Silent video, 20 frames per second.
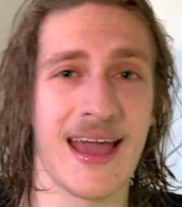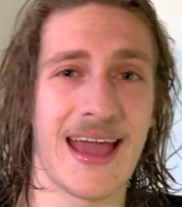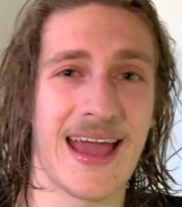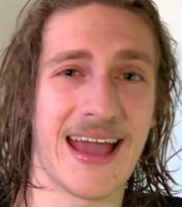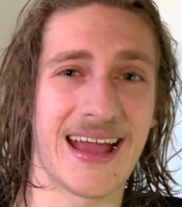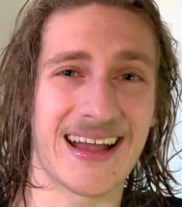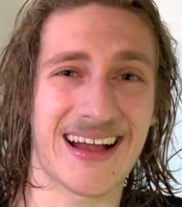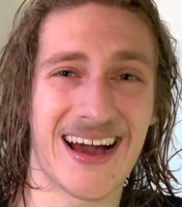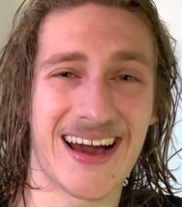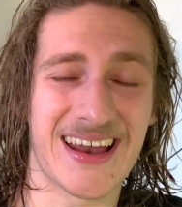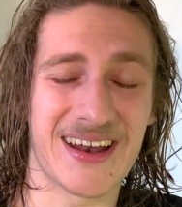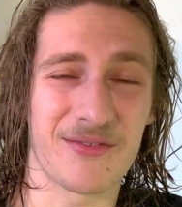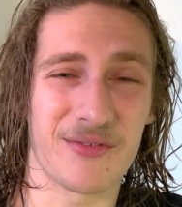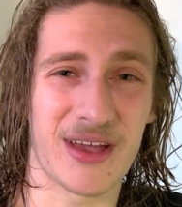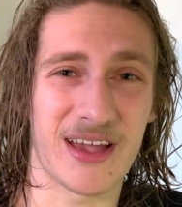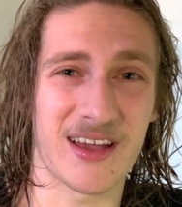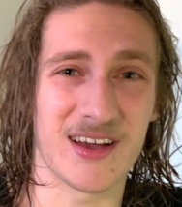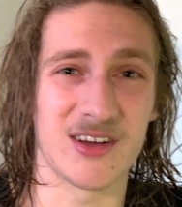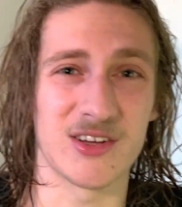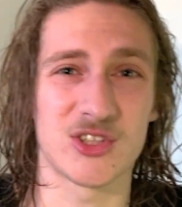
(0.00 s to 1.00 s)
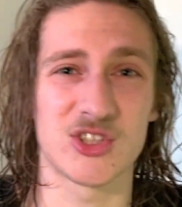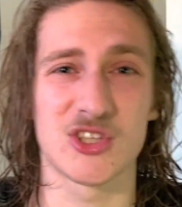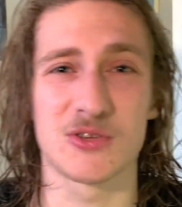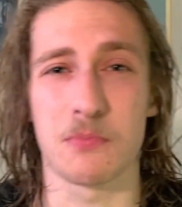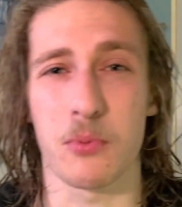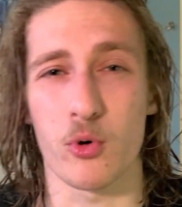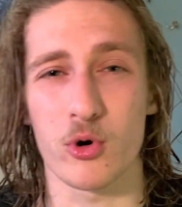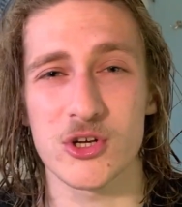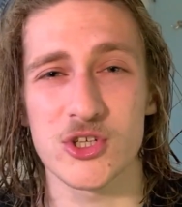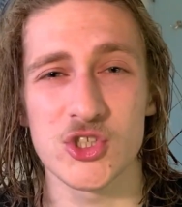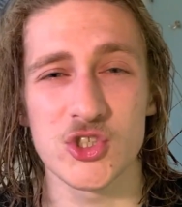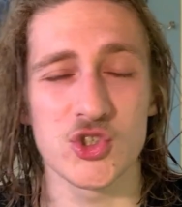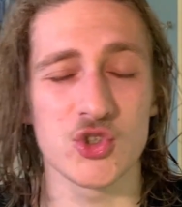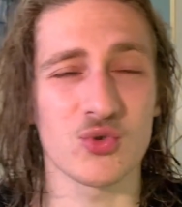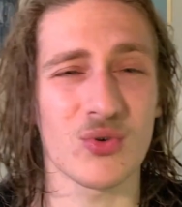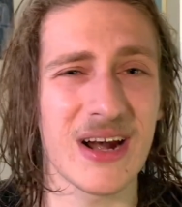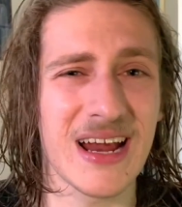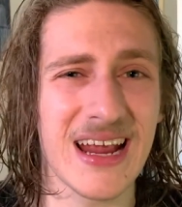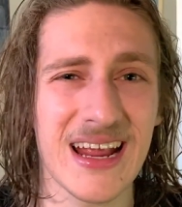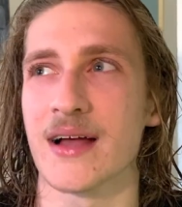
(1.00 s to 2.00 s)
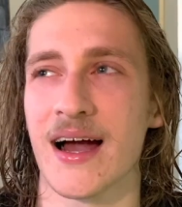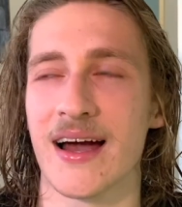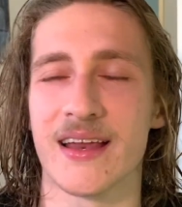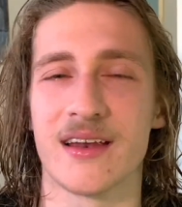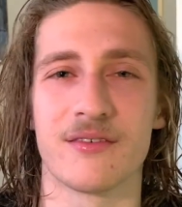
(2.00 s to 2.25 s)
and kind of like a sports drink kind